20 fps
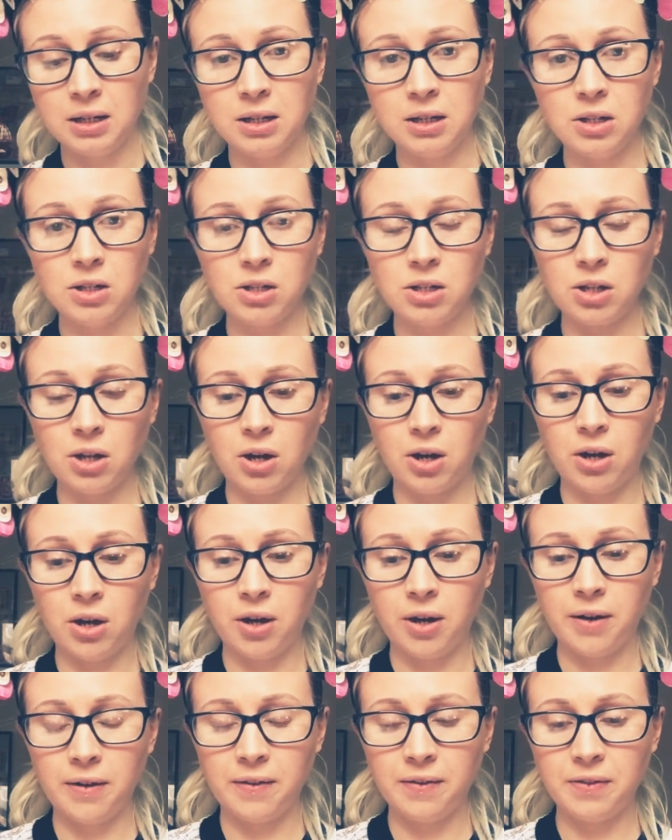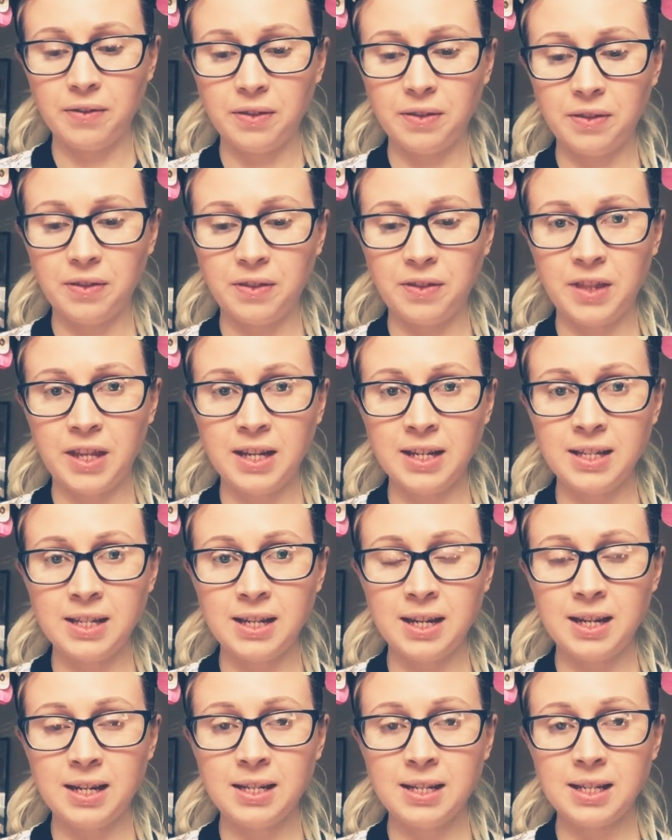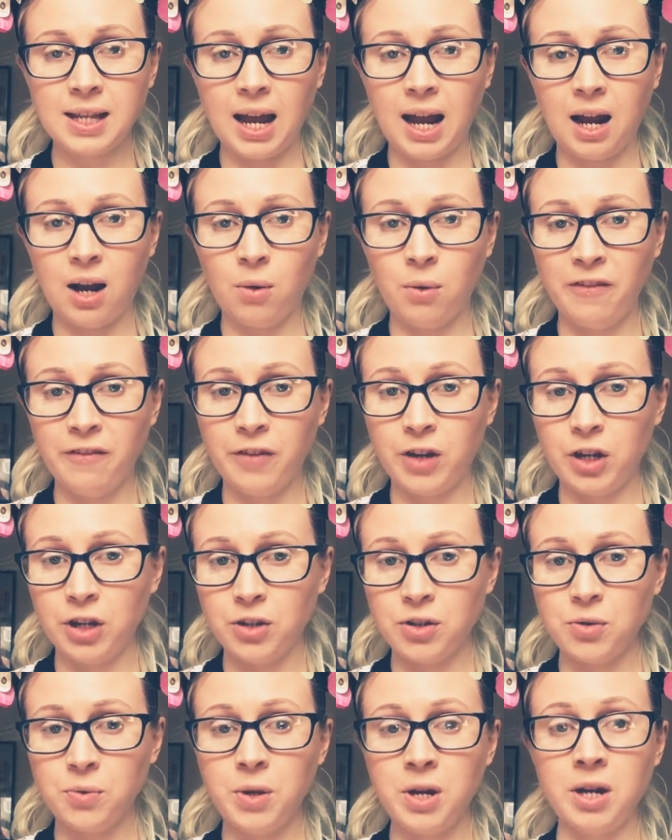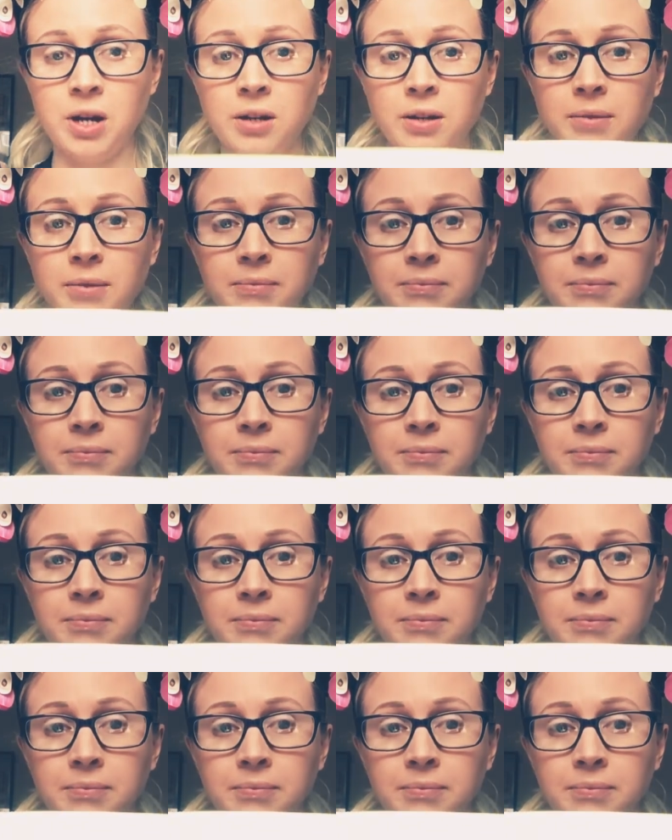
So this is our first word.